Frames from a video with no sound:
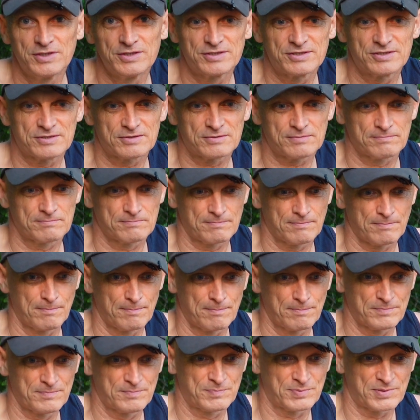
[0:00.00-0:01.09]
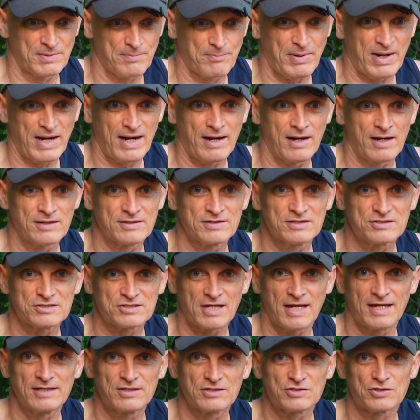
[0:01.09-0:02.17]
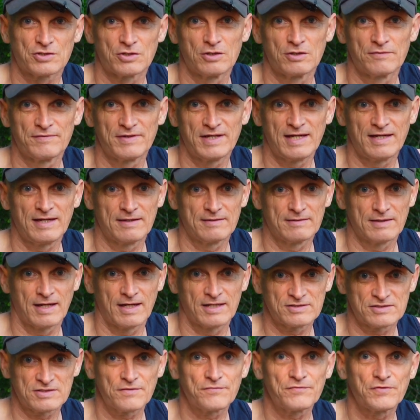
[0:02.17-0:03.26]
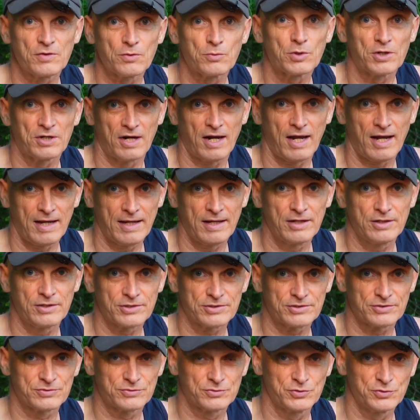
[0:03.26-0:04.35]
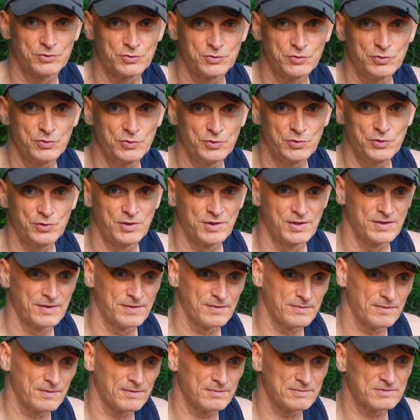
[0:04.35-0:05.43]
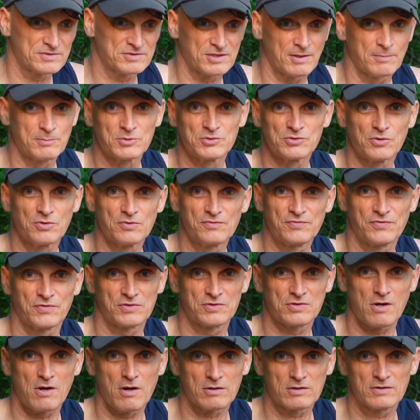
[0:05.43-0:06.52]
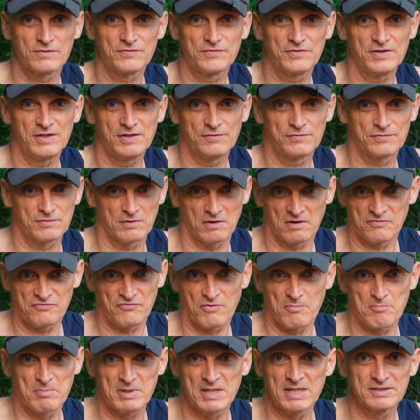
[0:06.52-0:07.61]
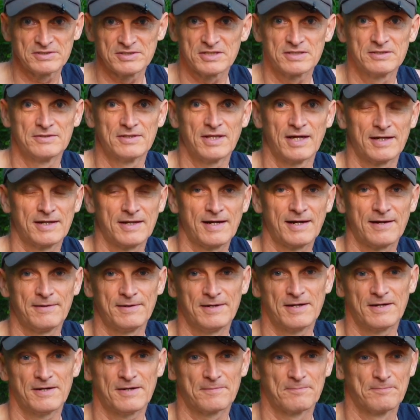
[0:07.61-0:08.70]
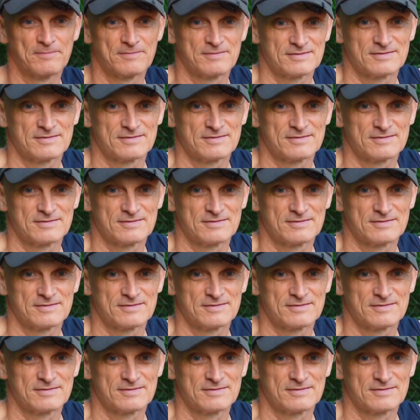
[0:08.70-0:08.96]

is prepare the site survey as if you were hired to do some drone photography of a building in that area.